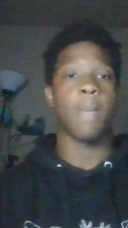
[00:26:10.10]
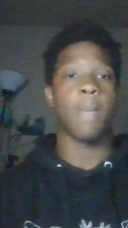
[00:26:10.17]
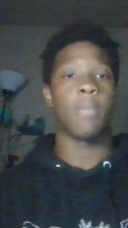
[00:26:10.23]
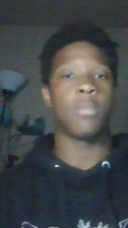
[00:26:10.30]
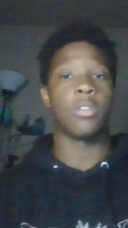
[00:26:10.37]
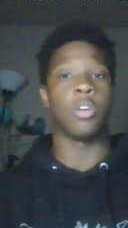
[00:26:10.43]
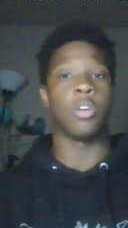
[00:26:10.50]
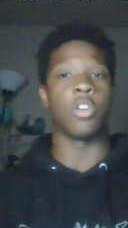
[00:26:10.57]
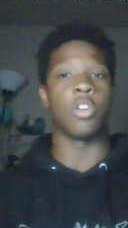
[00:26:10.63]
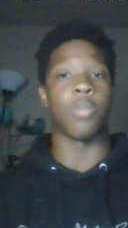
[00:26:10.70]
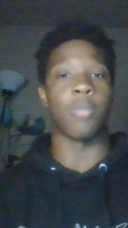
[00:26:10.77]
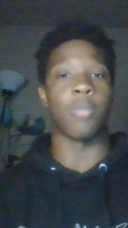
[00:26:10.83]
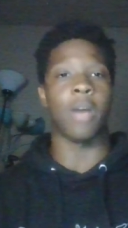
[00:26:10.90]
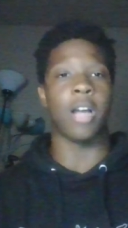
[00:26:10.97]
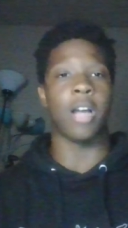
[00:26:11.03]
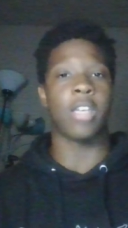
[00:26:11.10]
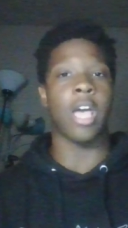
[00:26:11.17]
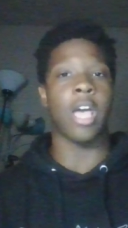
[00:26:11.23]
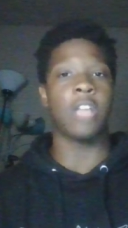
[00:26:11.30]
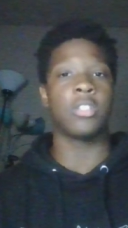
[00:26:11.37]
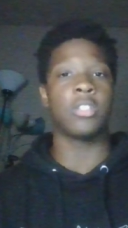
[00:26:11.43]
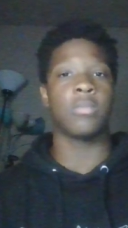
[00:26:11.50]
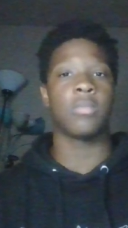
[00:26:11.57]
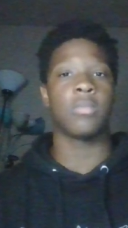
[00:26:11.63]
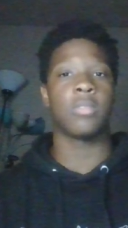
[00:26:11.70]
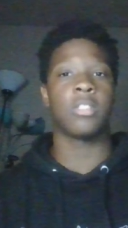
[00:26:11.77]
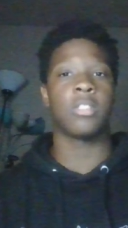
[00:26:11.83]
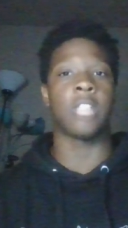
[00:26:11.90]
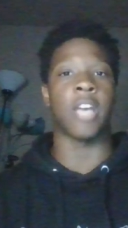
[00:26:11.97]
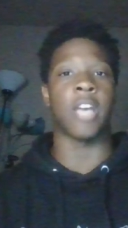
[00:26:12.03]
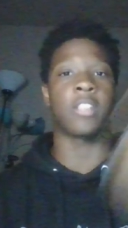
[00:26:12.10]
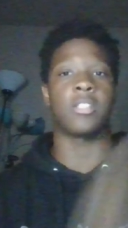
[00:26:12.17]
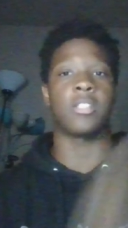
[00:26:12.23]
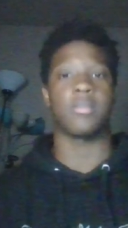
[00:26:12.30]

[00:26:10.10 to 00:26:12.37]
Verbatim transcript: No Jumper podcast, sex.